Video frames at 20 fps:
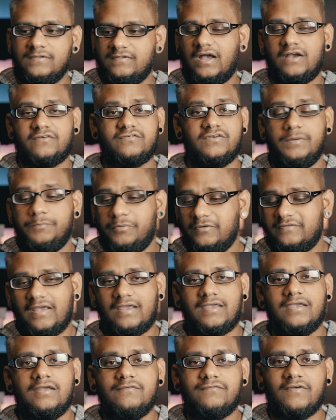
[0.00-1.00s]
to actually
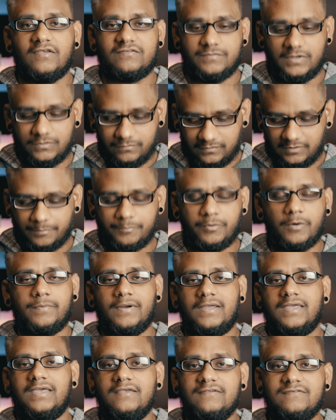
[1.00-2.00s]
protect your investment with a
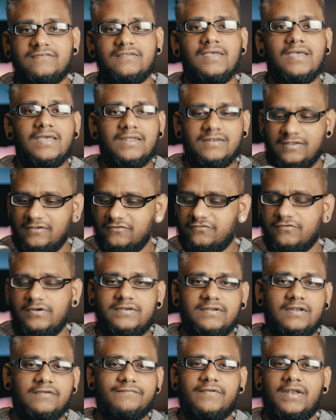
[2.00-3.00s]
proper case. These
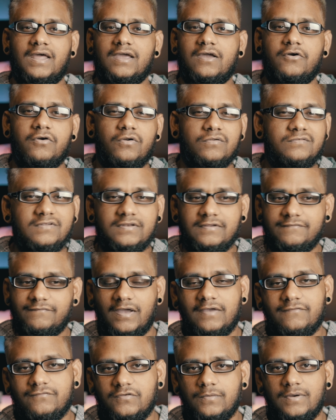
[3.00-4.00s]
retail for like around
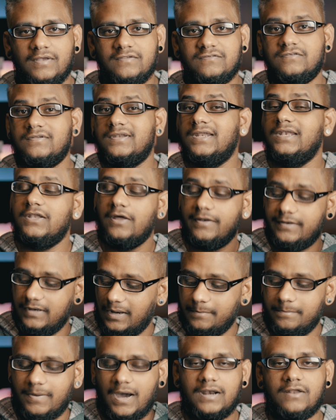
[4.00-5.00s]
35 US, so they're not
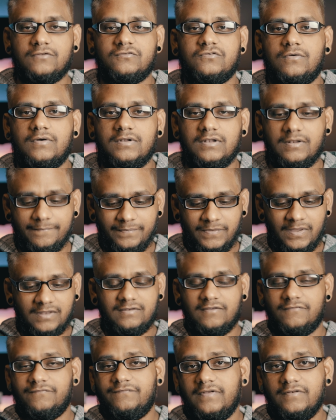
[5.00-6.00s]
that bad at all.
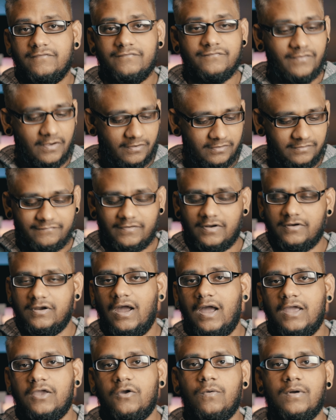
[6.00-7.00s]
They feel very
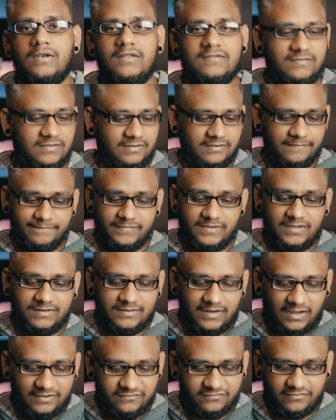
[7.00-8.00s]
high quality,
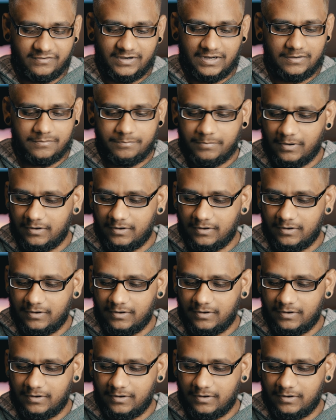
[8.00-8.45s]
nice red